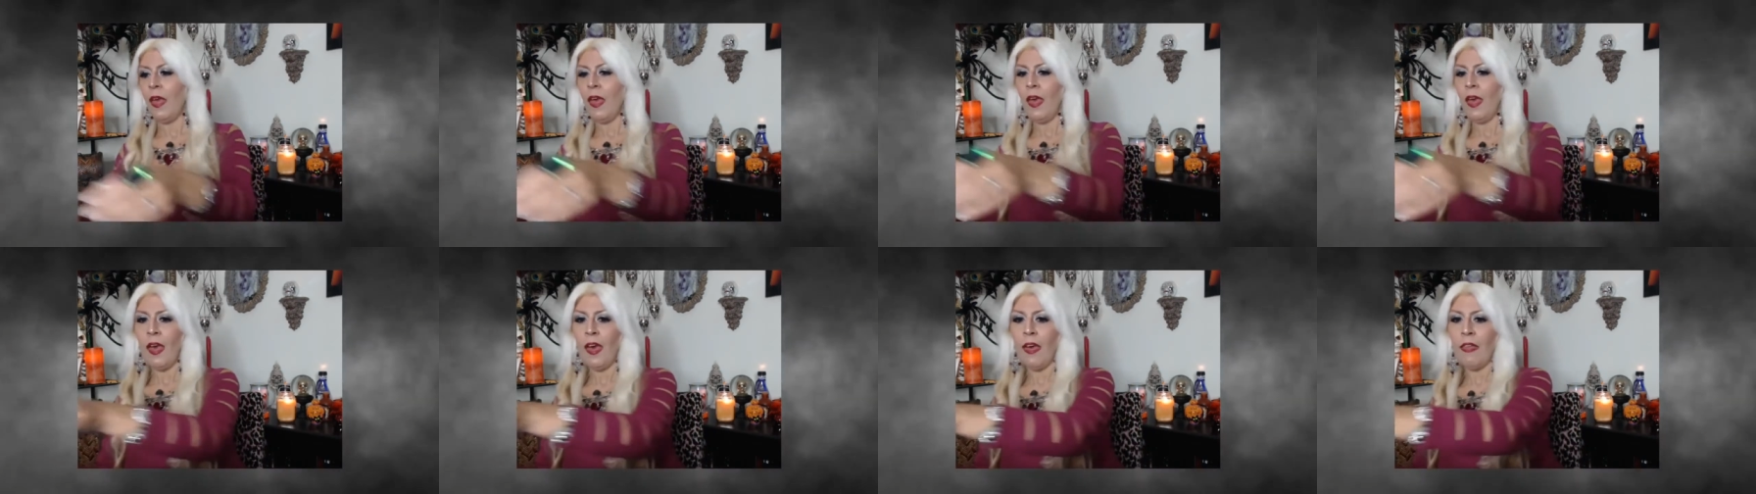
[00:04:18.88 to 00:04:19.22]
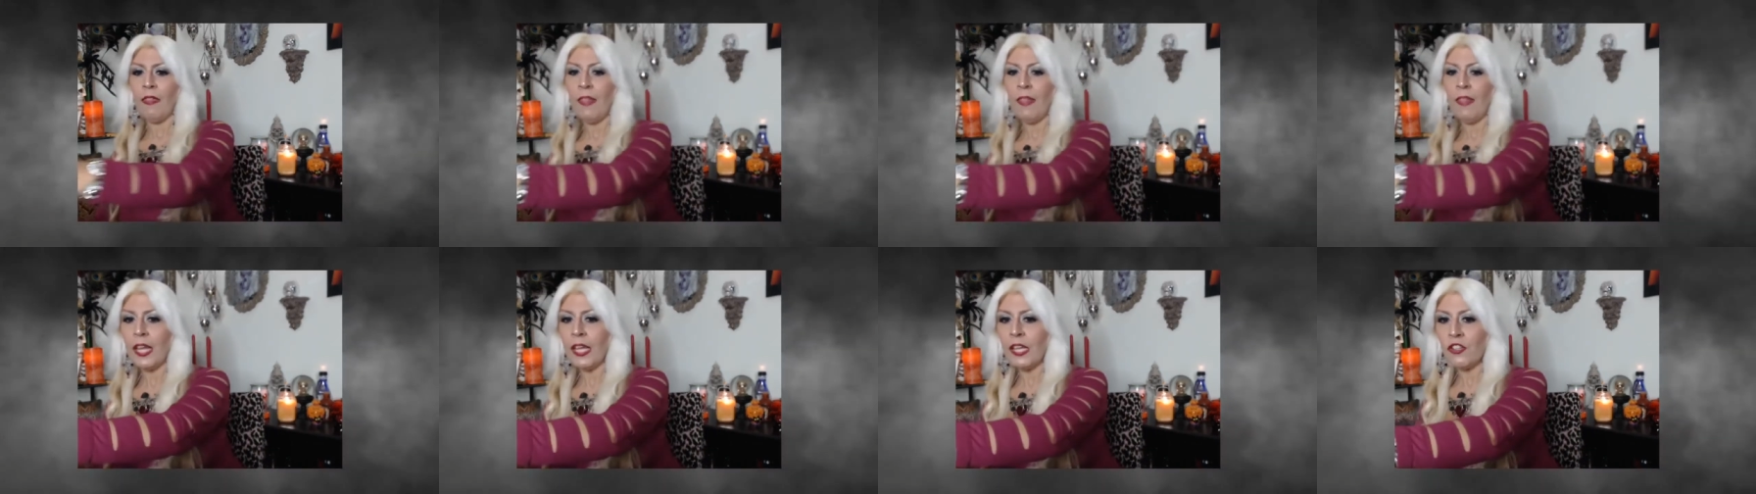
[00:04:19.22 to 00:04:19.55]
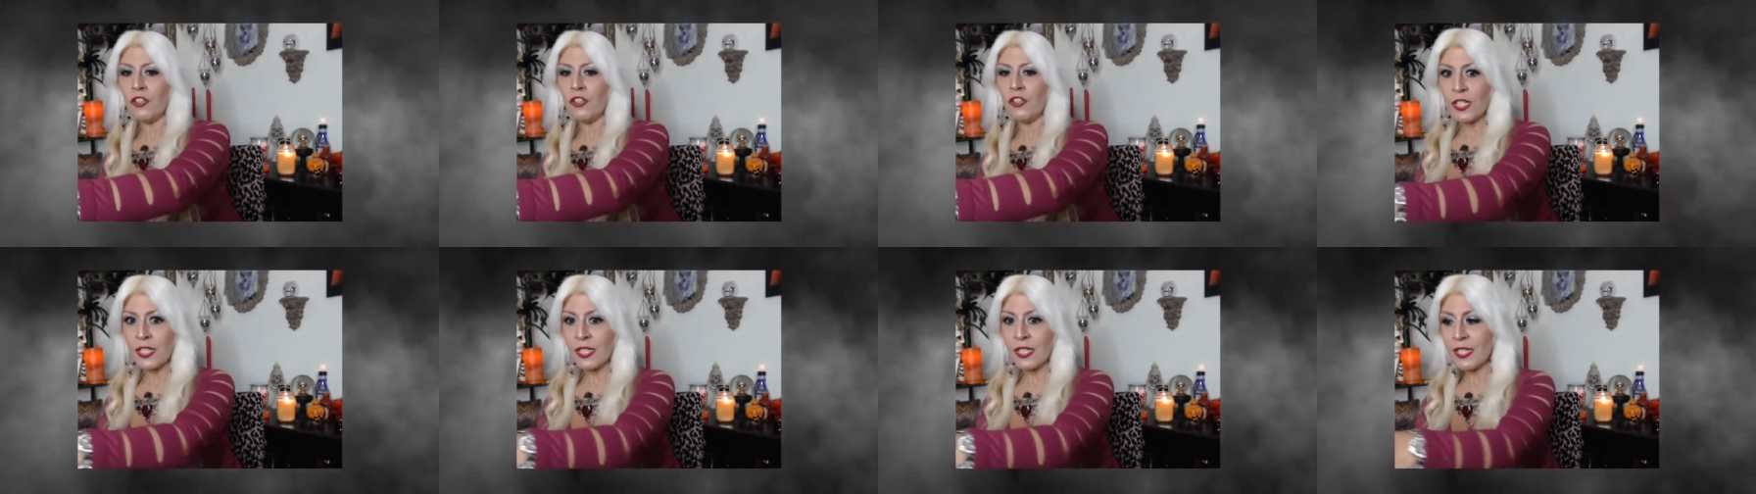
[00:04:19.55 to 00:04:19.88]
and then I
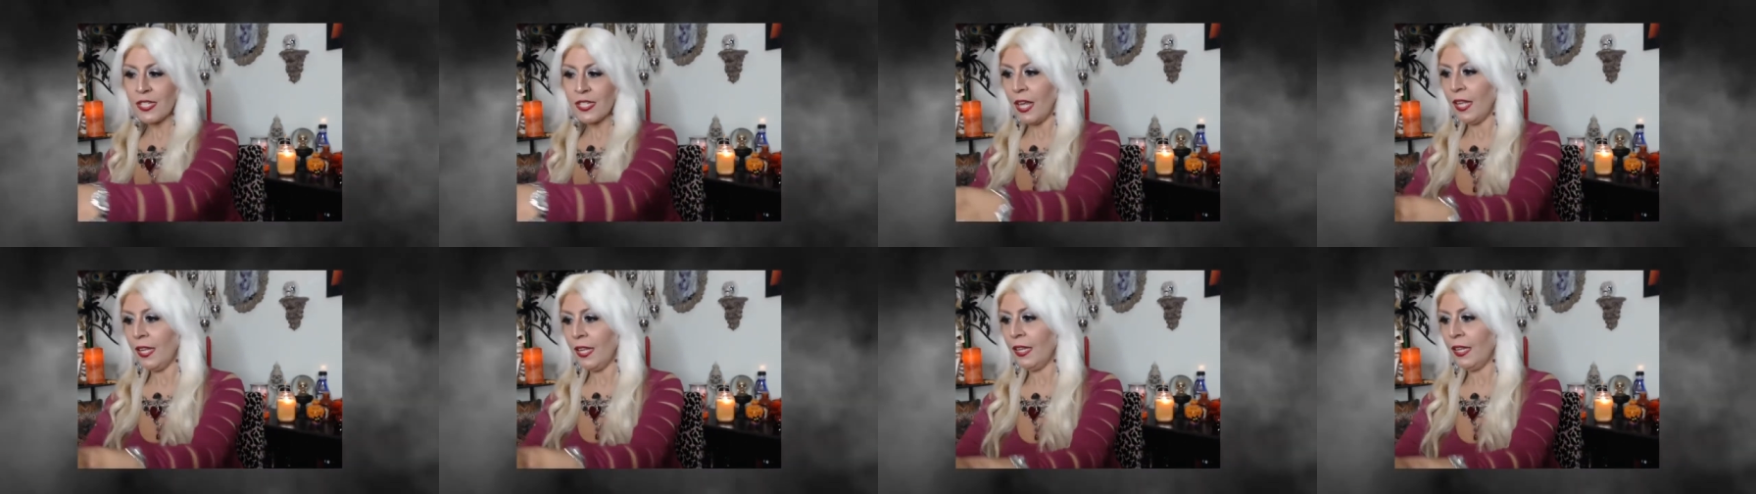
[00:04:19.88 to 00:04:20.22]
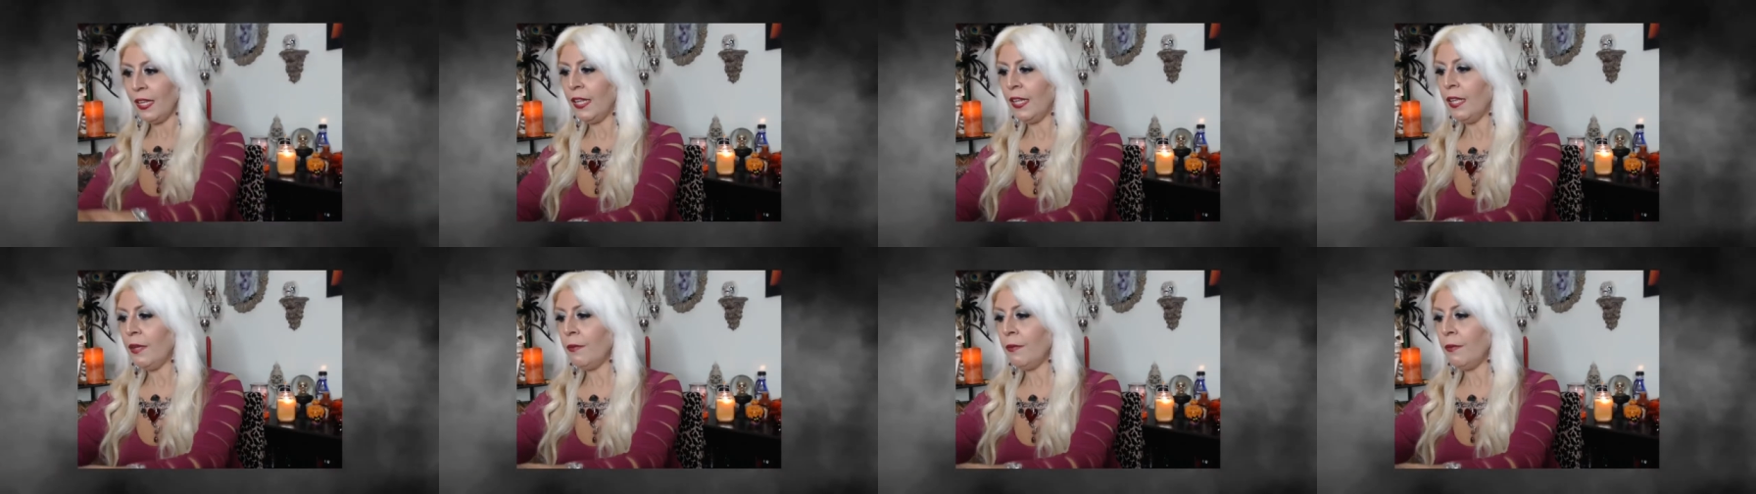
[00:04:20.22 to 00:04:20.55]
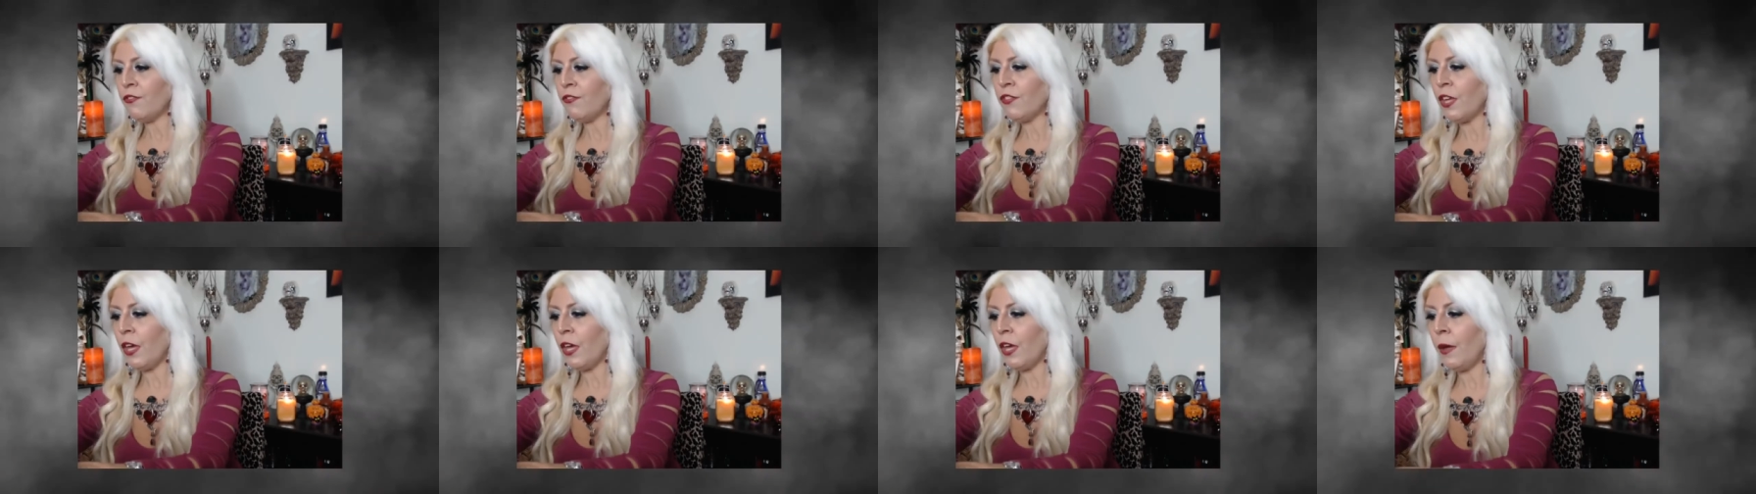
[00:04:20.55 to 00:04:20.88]
just
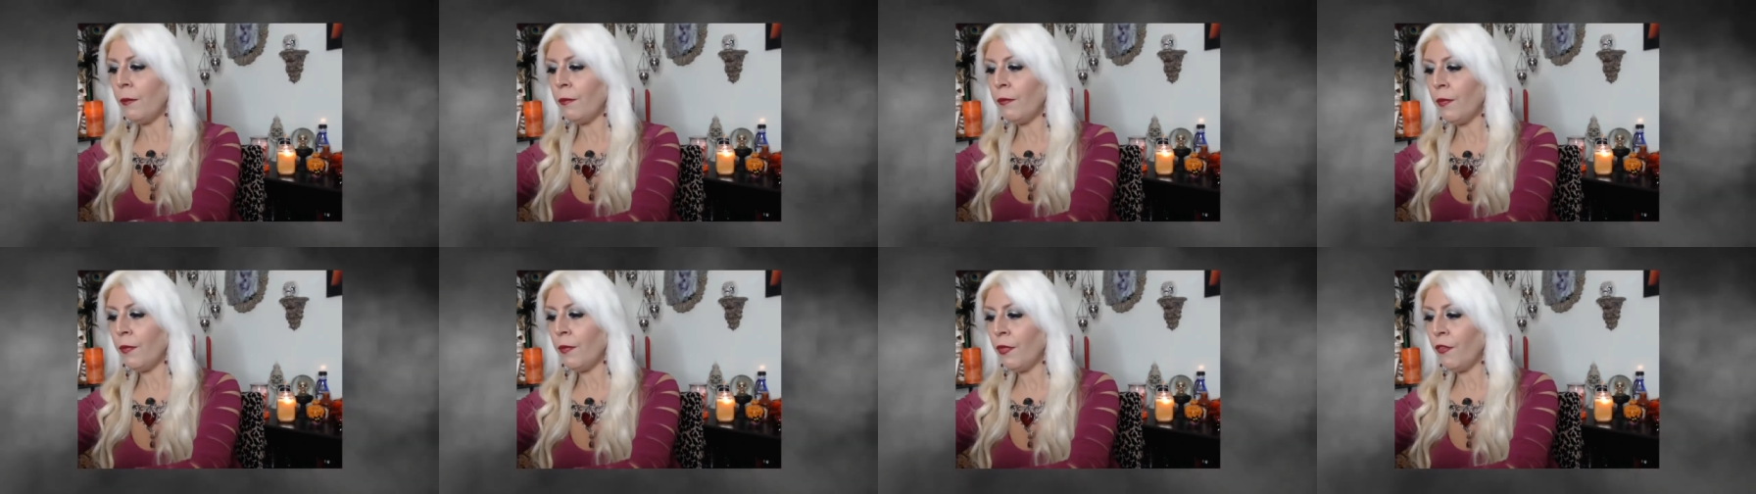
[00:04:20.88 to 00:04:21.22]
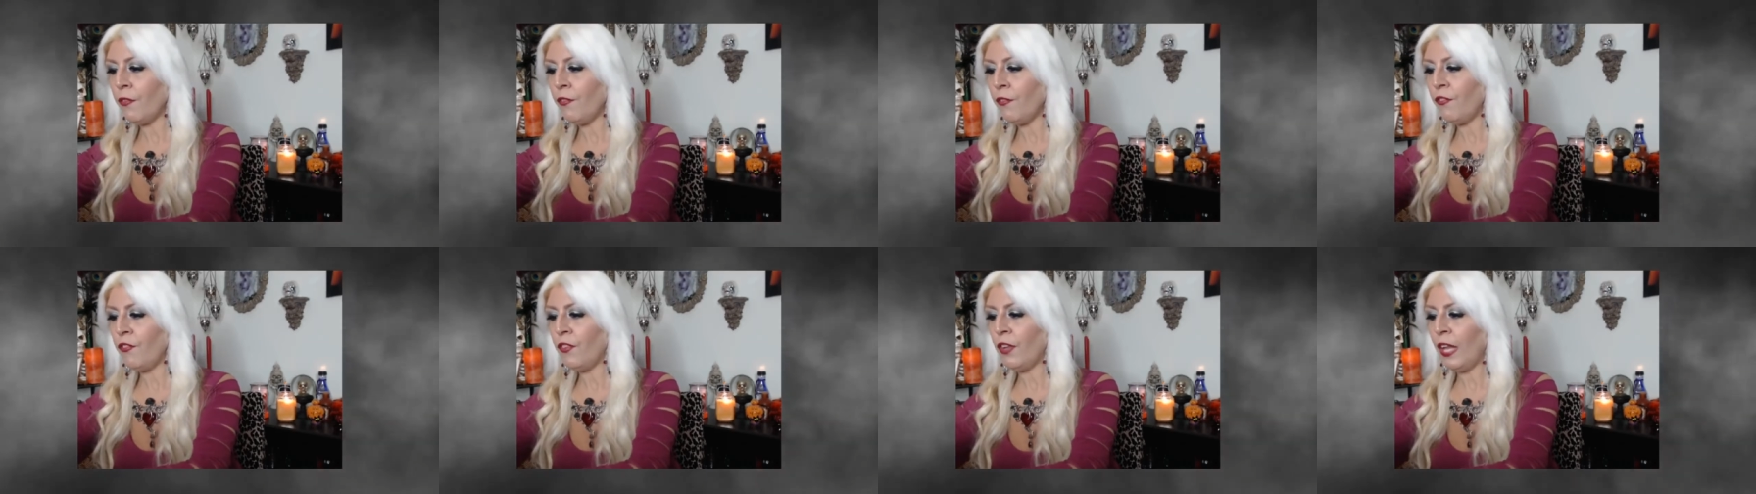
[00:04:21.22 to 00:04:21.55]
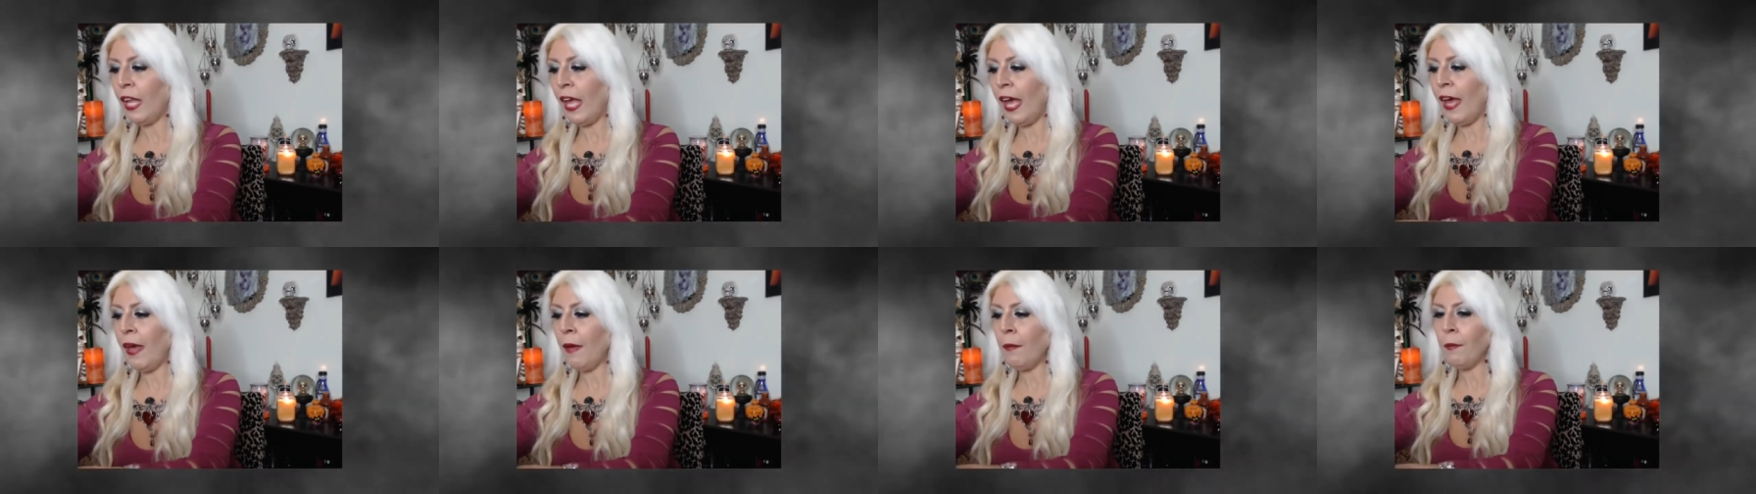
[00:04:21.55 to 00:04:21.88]
lift up the
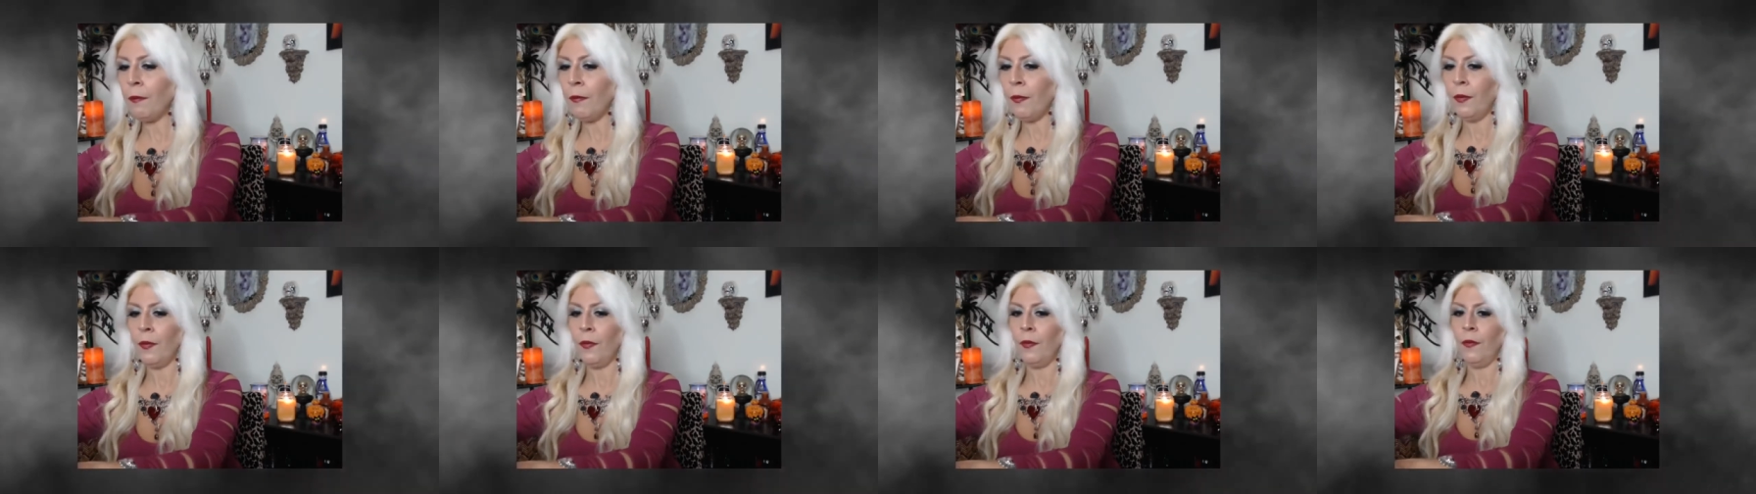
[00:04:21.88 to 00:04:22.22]
flap